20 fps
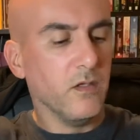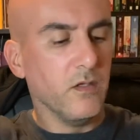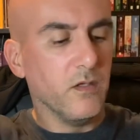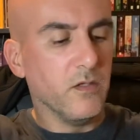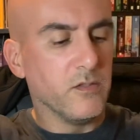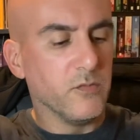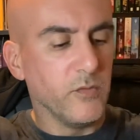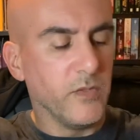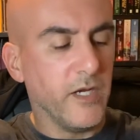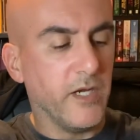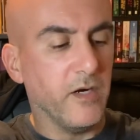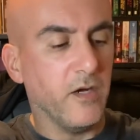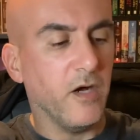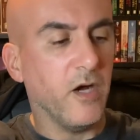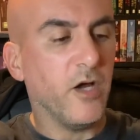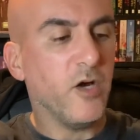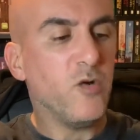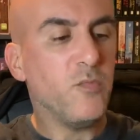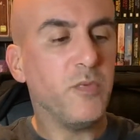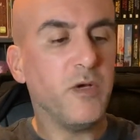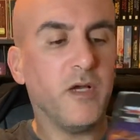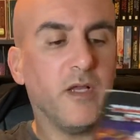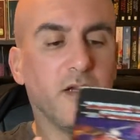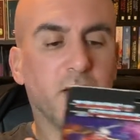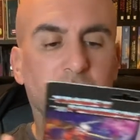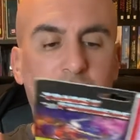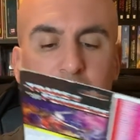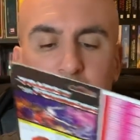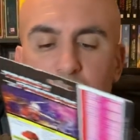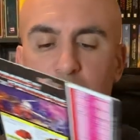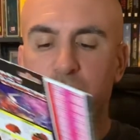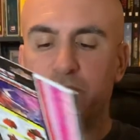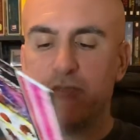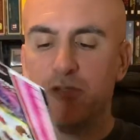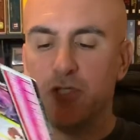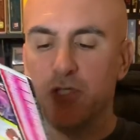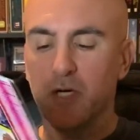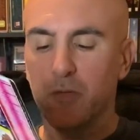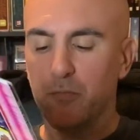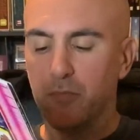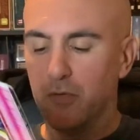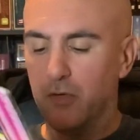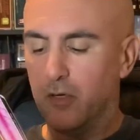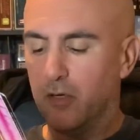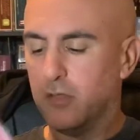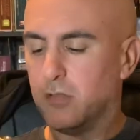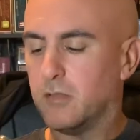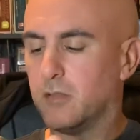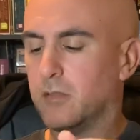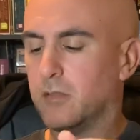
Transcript: So we got Autobot Cliff Jumper.